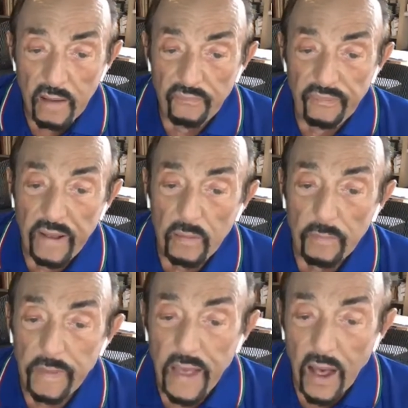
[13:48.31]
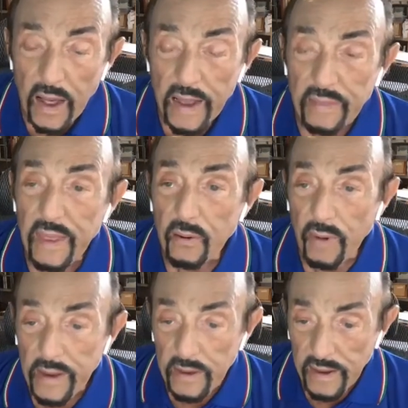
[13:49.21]
fell behind their
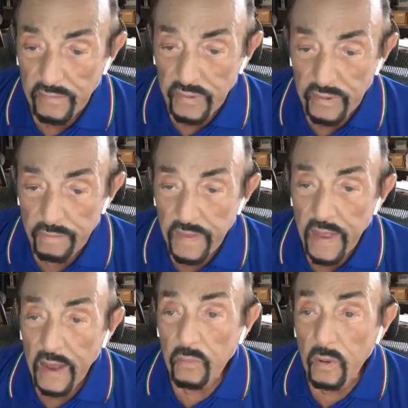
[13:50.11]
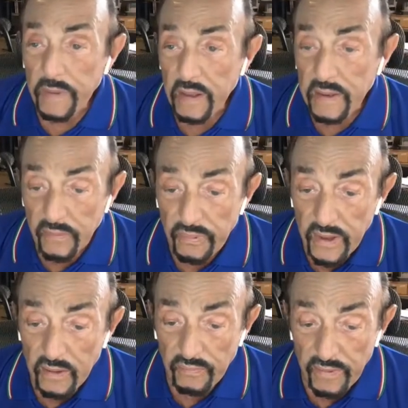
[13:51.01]
grade level and will be
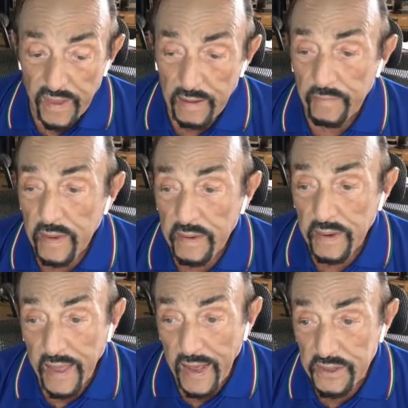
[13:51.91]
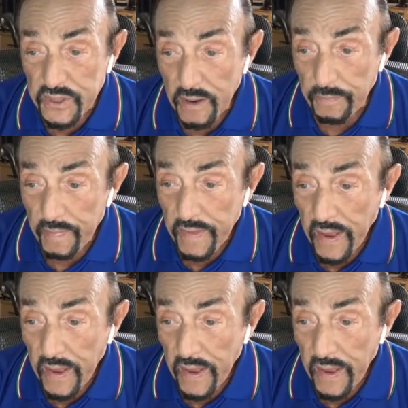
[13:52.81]
difficult for them to catch up